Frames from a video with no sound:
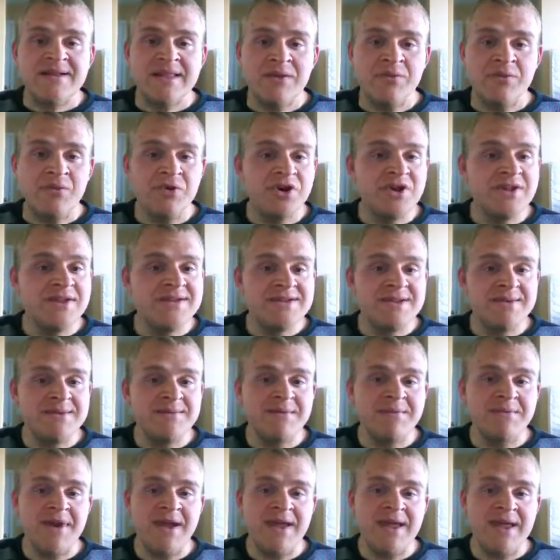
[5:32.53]
they weren't going to take
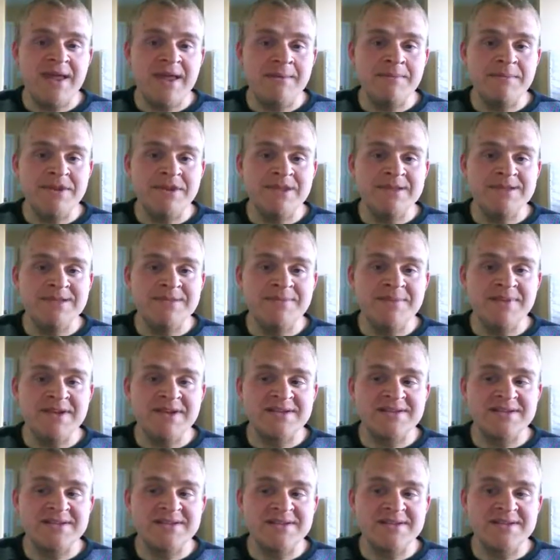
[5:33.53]
me by ambulance
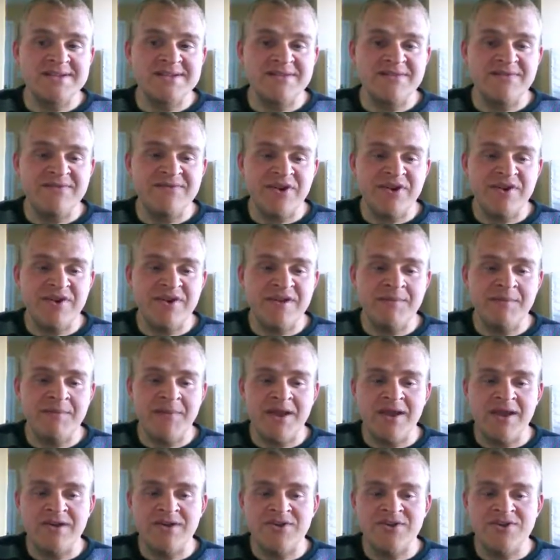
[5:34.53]
because of the severity of
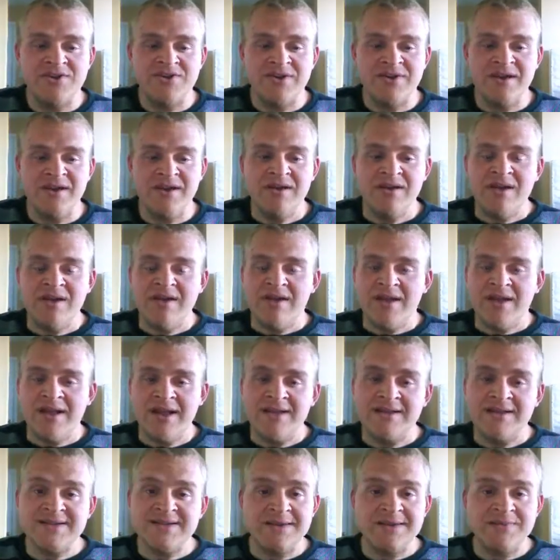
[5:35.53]
my injury.
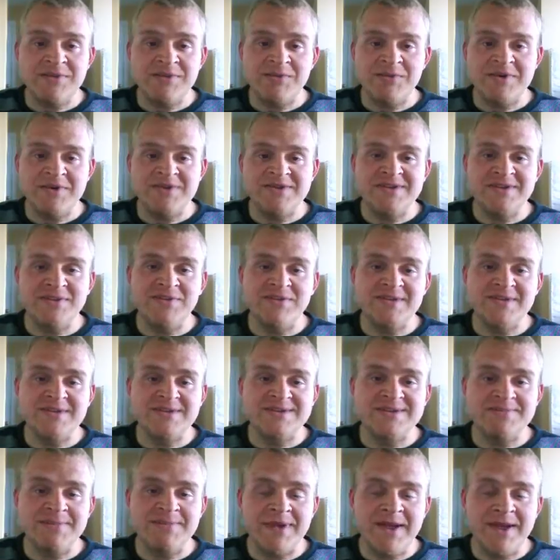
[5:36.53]
Anytime you're messing with
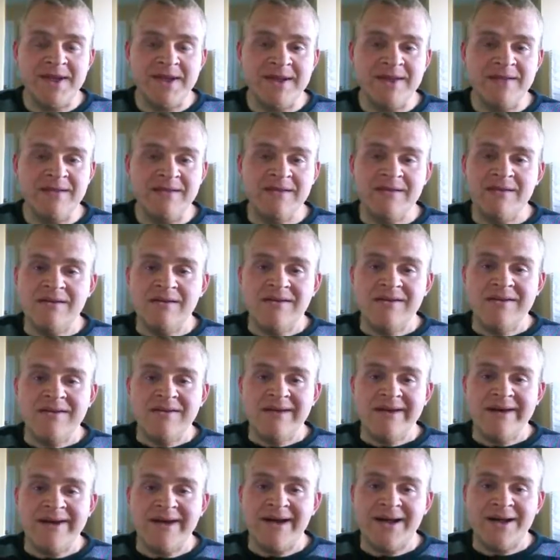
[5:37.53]
a spine,
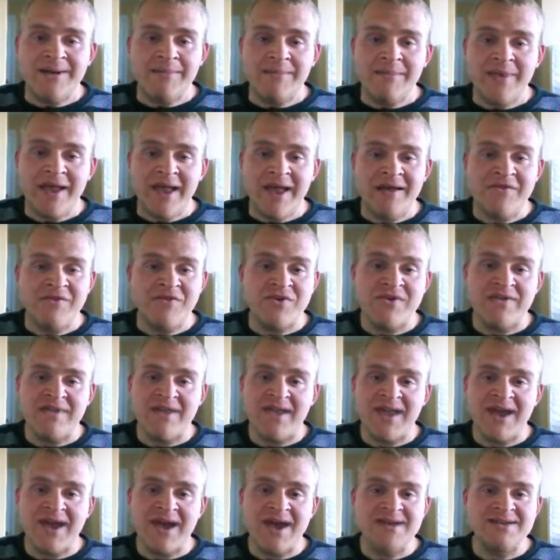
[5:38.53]

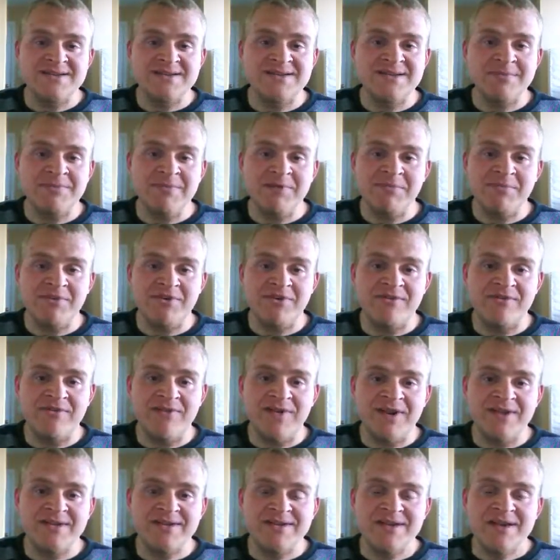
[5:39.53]
everything has to be
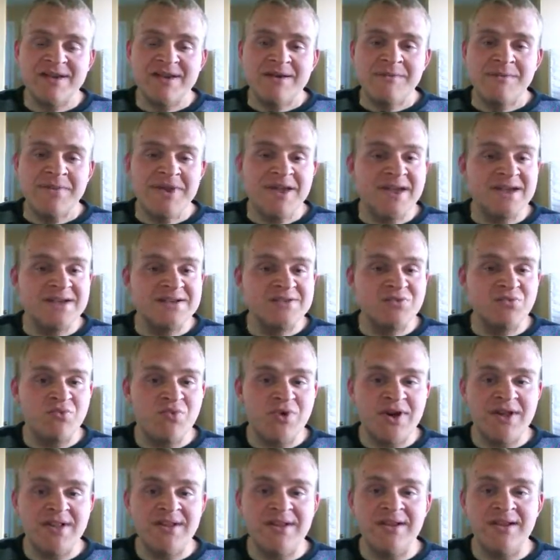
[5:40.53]
perfect because
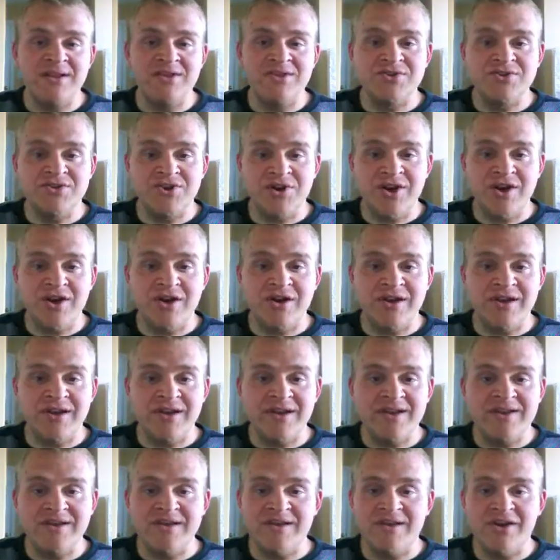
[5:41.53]
one little jar
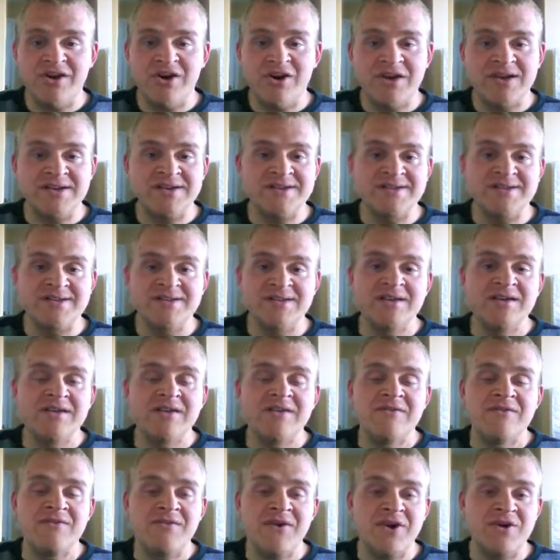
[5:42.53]
can cause
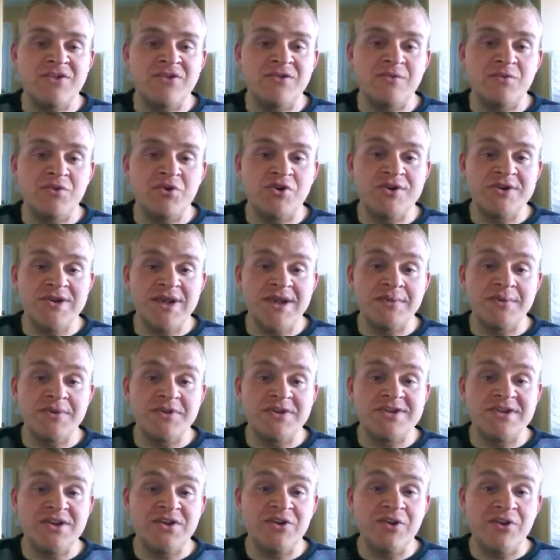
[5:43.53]
farther more
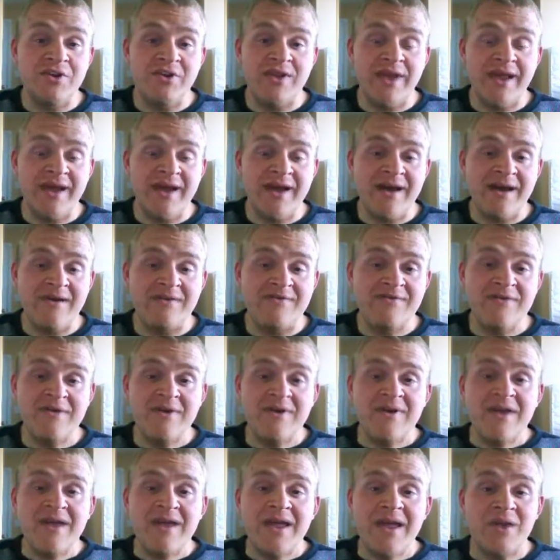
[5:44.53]
damage that you already have.
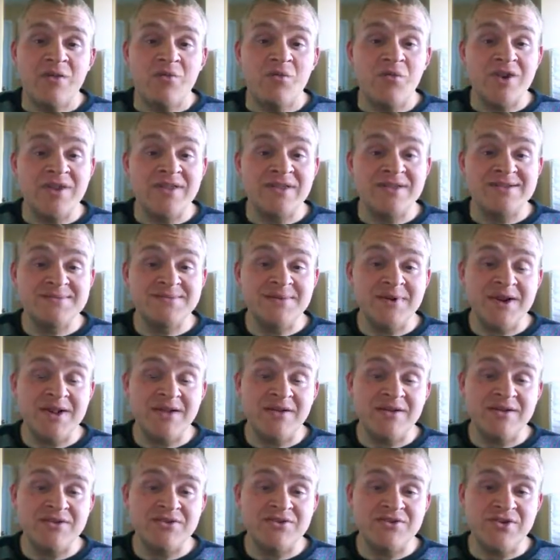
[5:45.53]
And when the
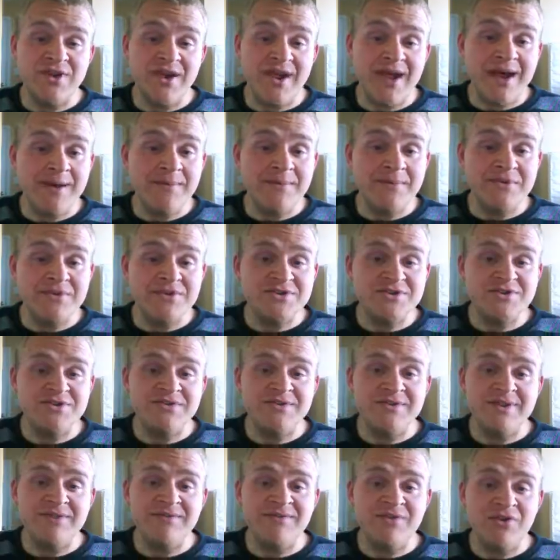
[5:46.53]
spinal injury happens, you
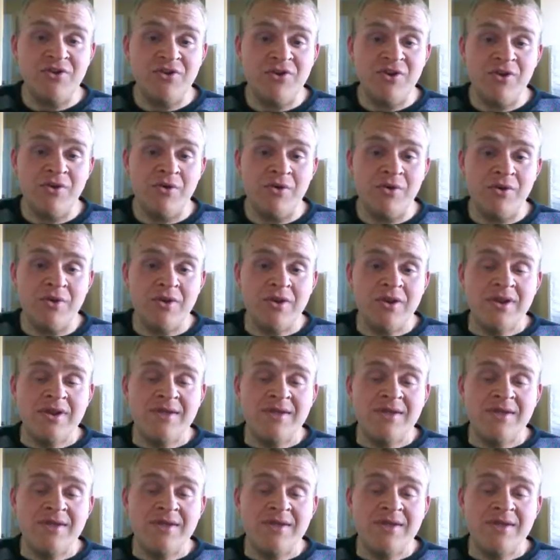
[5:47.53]
don't even know